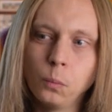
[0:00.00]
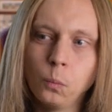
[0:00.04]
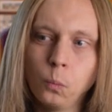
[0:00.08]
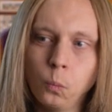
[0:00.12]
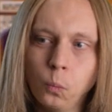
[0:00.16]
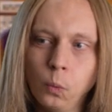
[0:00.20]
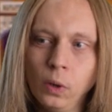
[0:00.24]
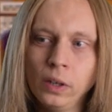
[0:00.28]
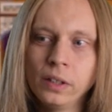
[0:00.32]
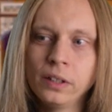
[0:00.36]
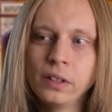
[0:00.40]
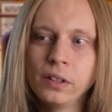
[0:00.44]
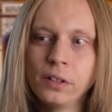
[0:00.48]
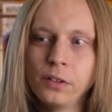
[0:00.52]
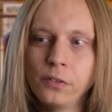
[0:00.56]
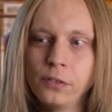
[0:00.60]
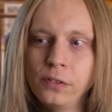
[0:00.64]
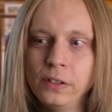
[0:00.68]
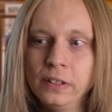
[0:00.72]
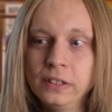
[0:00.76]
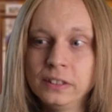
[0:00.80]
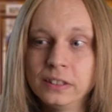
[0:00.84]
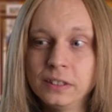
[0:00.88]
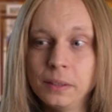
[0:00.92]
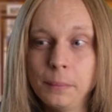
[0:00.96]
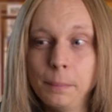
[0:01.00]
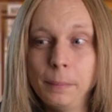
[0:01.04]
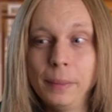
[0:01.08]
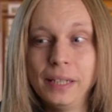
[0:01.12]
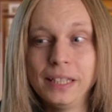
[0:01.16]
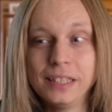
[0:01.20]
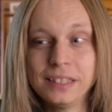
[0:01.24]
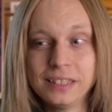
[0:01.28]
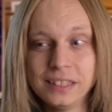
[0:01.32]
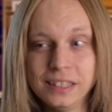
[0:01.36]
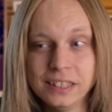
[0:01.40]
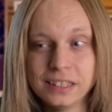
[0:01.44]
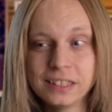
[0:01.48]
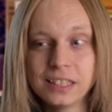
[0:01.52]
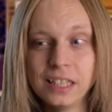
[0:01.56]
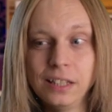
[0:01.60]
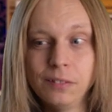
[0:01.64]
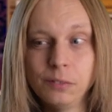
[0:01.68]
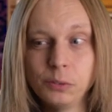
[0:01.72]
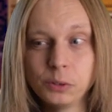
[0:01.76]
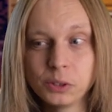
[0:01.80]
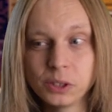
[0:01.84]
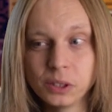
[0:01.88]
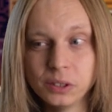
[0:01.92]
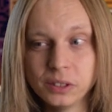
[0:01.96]
one of the things that makes this
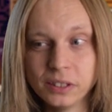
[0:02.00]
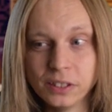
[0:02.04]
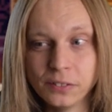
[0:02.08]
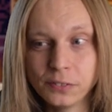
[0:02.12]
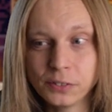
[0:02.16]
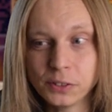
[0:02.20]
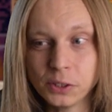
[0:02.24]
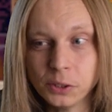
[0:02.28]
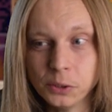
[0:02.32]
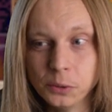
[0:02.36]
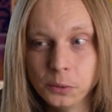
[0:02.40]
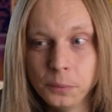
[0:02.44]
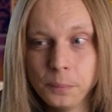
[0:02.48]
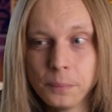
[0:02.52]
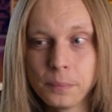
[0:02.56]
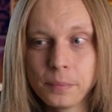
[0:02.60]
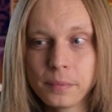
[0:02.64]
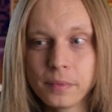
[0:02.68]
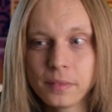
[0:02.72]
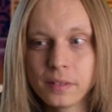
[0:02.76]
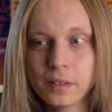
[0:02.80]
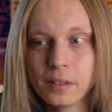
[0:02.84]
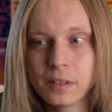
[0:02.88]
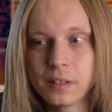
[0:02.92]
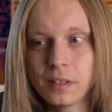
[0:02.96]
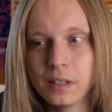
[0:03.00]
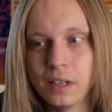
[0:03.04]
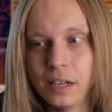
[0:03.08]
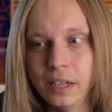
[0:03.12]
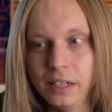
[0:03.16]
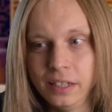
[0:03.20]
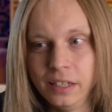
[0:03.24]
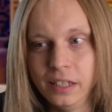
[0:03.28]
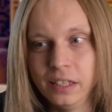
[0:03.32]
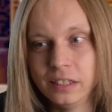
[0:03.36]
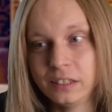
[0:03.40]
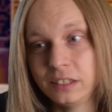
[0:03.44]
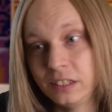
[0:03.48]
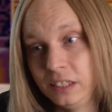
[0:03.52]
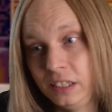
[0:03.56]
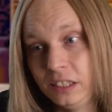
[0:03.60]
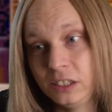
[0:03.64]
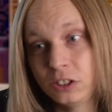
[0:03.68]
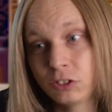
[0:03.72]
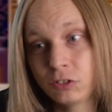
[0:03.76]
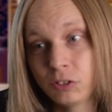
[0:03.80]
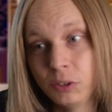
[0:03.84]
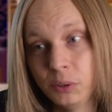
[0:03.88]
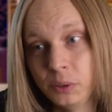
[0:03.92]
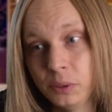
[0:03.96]
level so difficult, and it's
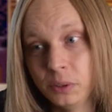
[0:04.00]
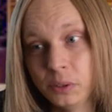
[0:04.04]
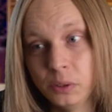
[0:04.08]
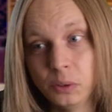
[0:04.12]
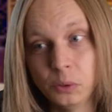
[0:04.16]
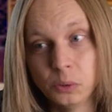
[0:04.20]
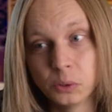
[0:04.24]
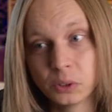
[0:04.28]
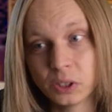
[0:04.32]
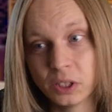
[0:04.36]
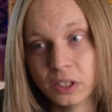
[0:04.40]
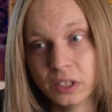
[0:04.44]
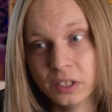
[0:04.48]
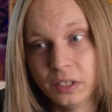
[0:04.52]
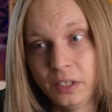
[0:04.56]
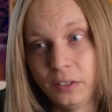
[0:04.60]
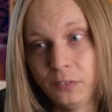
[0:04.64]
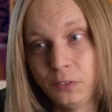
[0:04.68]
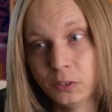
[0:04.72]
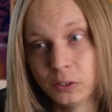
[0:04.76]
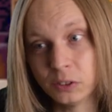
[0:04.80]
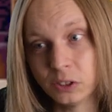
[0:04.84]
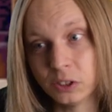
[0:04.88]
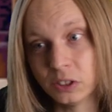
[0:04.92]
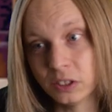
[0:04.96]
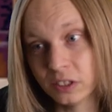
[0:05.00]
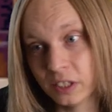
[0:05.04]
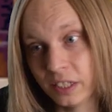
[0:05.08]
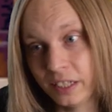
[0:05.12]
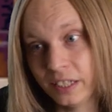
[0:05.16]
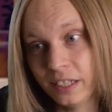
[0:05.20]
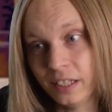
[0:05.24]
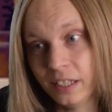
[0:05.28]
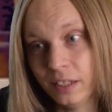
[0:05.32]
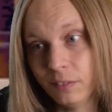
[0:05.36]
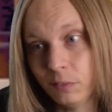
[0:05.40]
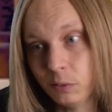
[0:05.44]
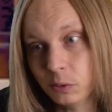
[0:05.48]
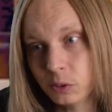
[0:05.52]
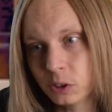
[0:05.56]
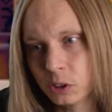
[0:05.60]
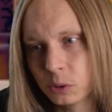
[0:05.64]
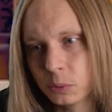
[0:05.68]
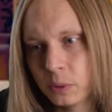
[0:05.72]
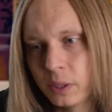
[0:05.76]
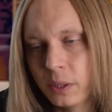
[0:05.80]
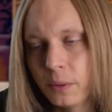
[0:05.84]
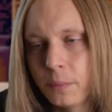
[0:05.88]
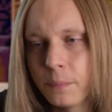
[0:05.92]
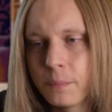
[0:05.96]
true also if you're designing levels as
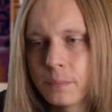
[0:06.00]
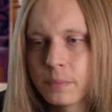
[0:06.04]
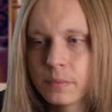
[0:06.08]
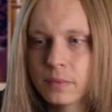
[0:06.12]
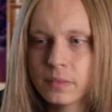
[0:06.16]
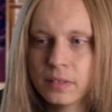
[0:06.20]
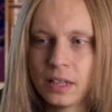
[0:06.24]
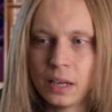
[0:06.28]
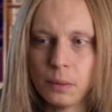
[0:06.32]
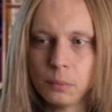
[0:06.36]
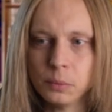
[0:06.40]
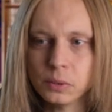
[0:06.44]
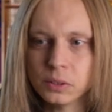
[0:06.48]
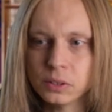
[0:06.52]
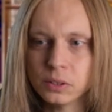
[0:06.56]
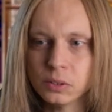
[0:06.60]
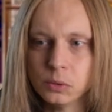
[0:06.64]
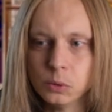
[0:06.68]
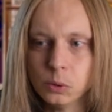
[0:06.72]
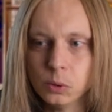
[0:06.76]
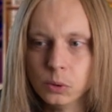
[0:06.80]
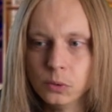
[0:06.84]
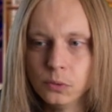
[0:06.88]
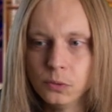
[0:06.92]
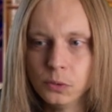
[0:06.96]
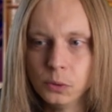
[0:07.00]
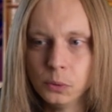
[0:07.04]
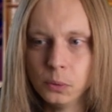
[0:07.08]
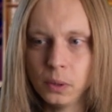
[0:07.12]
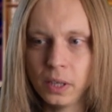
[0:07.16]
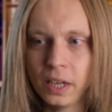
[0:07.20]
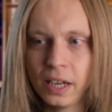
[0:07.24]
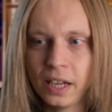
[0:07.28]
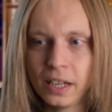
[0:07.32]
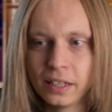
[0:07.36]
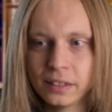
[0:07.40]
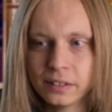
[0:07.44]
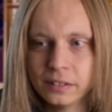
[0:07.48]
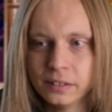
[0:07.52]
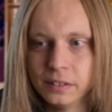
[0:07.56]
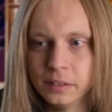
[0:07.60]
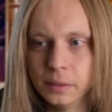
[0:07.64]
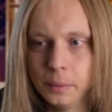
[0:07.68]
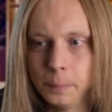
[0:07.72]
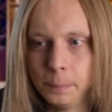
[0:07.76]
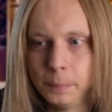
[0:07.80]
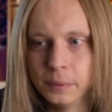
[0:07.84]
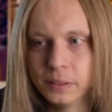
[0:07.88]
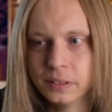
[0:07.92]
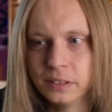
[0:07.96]
well, that was awful. I had
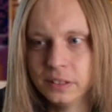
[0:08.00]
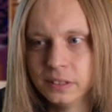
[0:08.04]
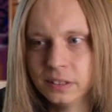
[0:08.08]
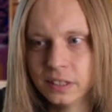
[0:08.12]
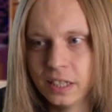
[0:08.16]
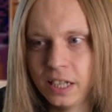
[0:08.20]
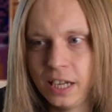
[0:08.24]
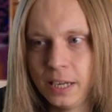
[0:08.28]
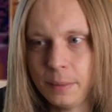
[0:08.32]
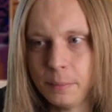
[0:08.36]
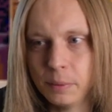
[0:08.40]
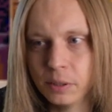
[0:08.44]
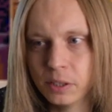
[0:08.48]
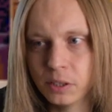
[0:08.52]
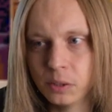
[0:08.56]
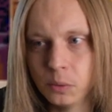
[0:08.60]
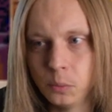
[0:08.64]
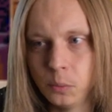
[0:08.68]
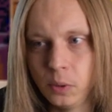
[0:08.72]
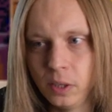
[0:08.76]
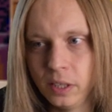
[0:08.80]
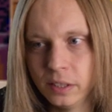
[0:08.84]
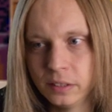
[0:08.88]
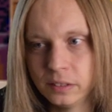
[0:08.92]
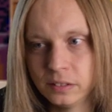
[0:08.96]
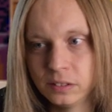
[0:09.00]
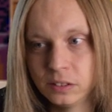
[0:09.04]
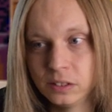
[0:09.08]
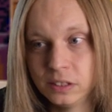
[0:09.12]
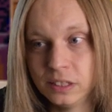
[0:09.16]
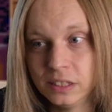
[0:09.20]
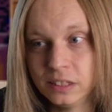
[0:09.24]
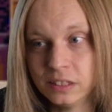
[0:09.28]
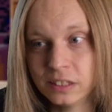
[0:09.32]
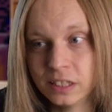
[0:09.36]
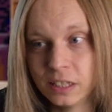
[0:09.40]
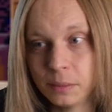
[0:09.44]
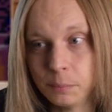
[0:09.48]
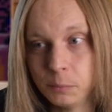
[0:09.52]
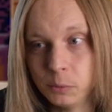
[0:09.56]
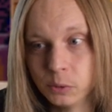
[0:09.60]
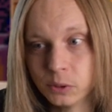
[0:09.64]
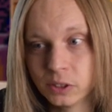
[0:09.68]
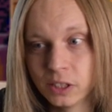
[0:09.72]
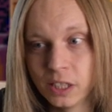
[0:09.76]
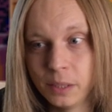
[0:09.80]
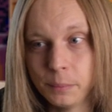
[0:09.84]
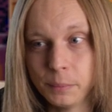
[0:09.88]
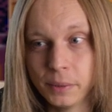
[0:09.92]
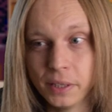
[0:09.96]
the ability to aim, I don't know why I didn't take more
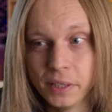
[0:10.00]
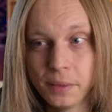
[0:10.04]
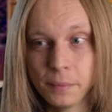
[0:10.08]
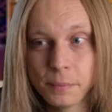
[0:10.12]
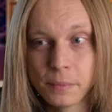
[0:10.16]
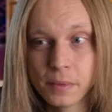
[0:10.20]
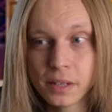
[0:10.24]
time there.